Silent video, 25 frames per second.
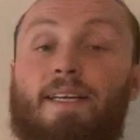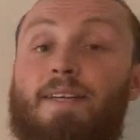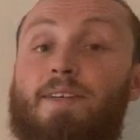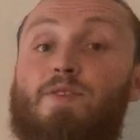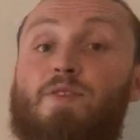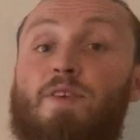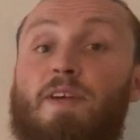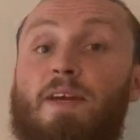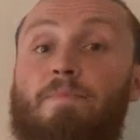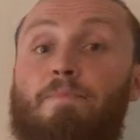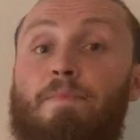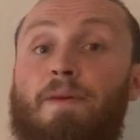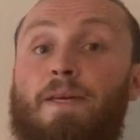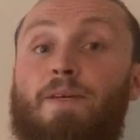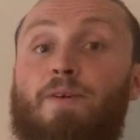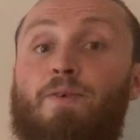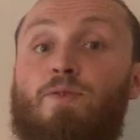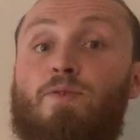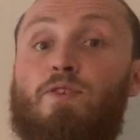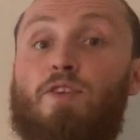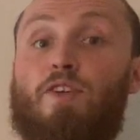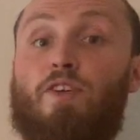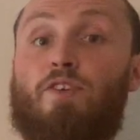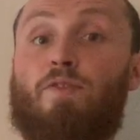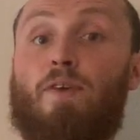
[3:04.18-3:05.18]
instead be
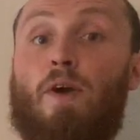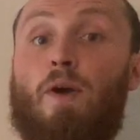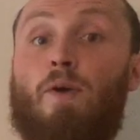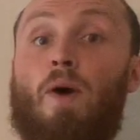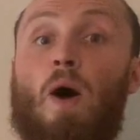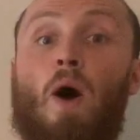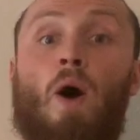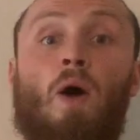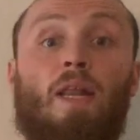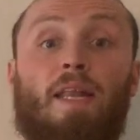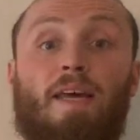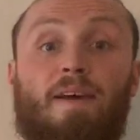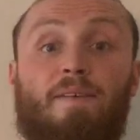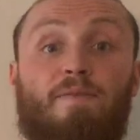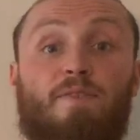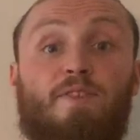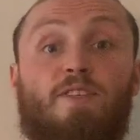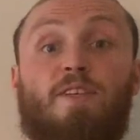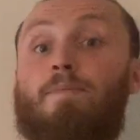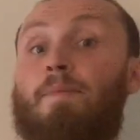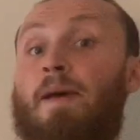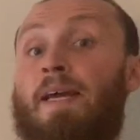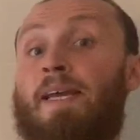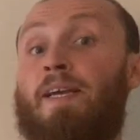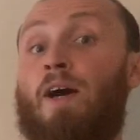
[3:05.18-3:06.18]
used to grow olives
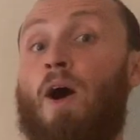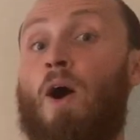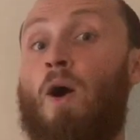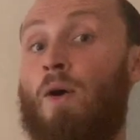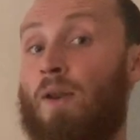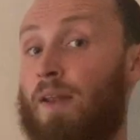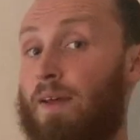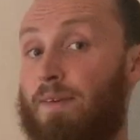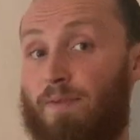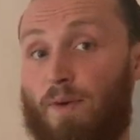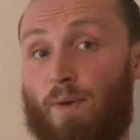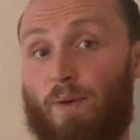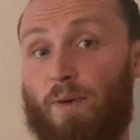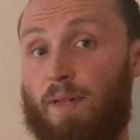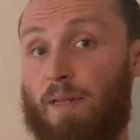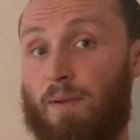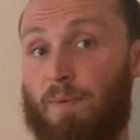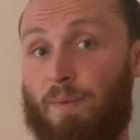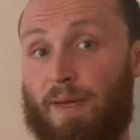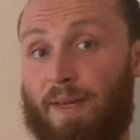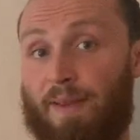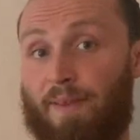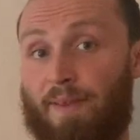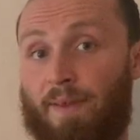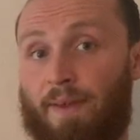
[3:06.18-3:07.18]
to make olive oil
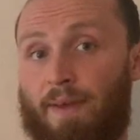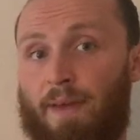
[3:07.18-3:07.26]
with.